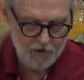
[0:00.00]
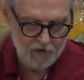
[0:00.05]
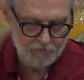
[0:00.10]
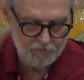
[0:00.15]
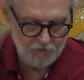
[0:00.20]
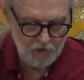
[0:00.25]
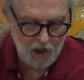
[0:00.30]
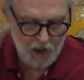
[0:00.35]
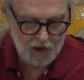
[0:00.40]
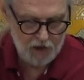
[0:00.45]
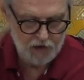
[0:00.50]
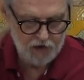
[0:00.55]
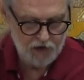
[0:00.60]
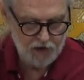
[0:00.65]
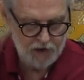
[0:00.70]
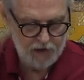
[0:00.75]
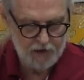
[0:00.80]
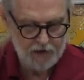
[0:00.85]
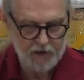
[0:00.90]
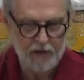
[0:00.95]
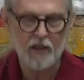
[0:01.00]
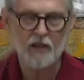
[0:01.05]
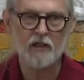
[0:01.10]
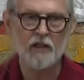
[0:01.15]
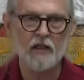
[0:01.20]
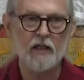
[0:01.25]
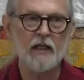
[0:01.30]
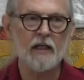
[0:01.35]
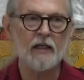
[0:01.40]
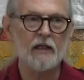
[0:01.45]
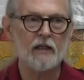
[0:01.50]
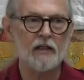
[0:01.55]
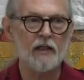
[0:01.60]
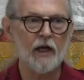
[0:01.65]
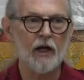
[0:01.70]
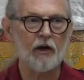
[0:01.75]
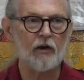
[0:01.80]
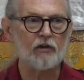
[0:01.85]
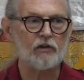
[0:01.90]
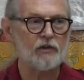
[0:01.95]
of Longchen
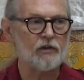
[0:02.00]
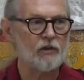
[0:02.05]
Ningtek.